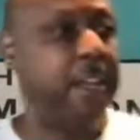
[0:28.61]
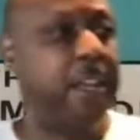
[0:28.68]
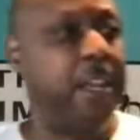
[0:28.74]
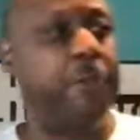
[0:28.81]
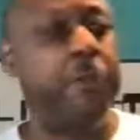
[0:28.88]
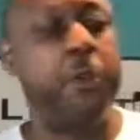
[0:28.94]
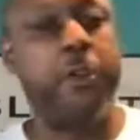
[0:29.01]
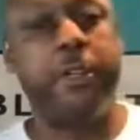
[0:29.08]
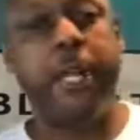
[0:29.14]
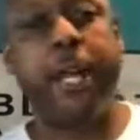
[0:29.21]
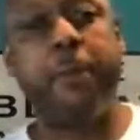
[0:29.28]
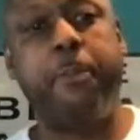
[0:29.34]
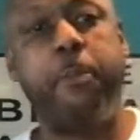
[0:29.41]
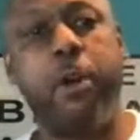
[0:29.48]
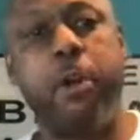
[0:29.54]
If you're not
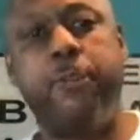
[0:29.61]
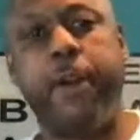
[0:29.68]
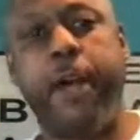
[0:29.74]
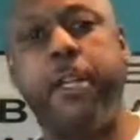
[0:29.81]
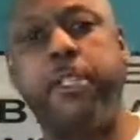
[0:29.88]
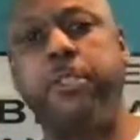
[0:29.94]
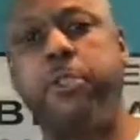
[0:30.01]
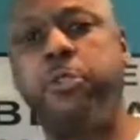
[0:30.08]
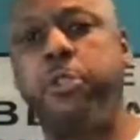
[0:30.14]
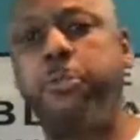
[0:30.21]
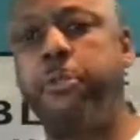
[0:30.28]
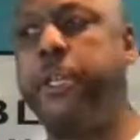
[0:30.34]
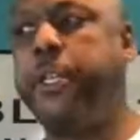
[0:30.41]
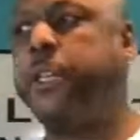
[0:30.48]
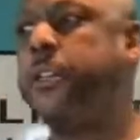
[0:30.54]
a part of our social
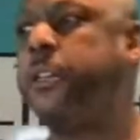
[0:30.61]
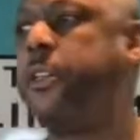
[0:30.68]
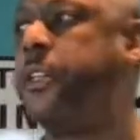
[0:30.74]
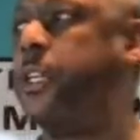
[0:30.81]
media,